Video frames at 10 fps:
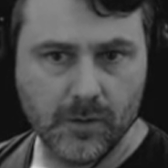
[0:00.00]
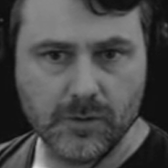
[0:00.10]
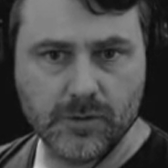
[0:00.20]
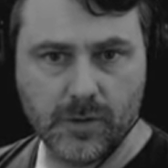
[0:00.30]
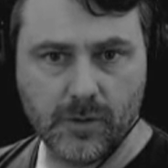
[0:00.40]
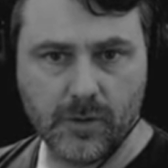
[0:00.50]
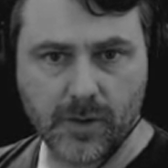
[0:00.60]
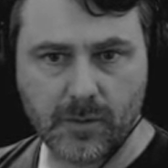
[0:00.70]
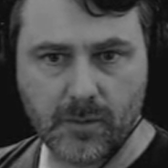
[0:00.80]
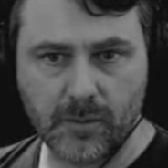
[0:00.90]
So I
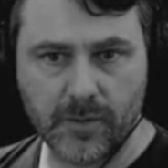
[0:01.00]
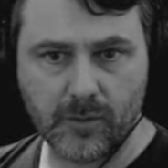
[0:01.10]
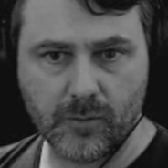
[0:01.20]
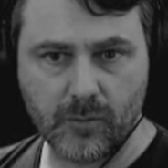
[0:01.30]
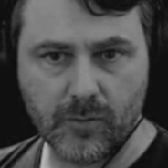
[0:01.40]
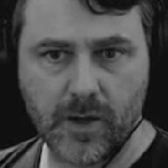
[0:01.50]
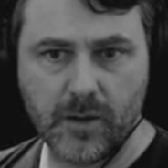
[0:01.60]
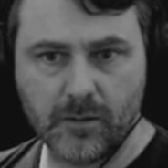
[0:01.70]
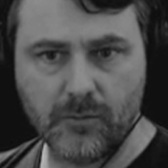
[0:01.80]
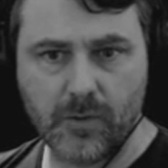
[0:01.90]
come up with a
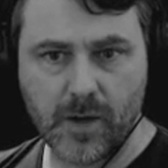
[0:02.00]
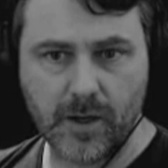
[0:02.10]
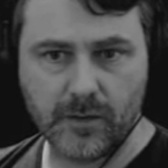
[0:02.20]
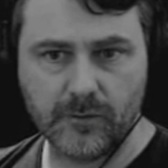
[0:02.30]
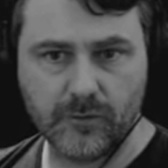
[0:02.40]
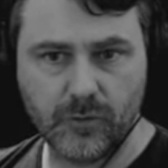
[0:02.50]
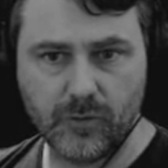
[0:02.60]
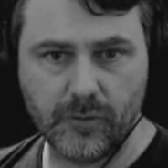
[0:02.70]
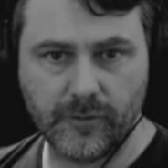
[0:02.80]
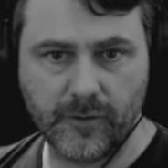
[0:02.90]
random range of
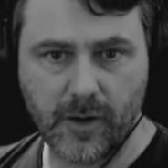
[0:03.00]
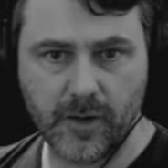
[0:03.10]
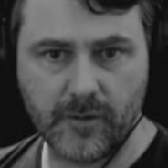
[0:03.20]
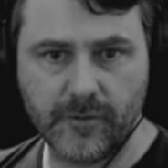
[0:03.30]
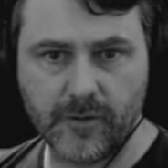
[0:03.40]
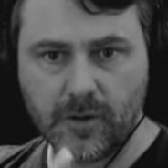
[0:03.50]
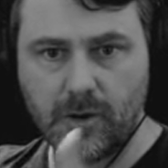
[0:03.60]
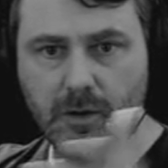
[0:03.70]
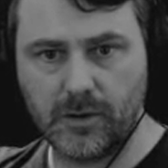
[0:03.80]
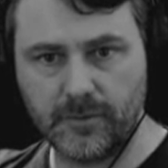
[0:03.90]
2 to 5 for
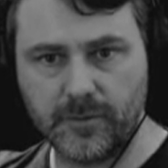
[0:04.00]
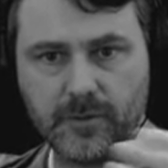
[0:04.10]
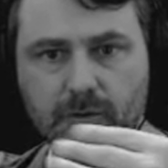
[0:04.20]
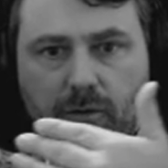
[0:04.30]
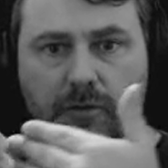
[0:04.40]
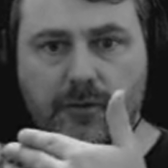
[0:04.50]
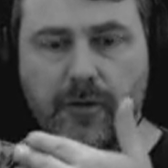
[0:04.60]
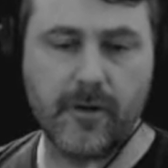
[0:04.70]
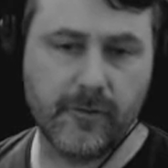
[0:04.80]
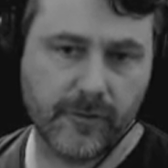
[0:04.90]
columns and 2 to
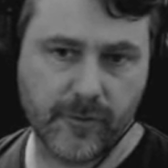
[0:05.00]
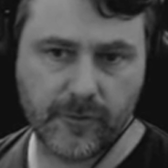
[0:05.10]
5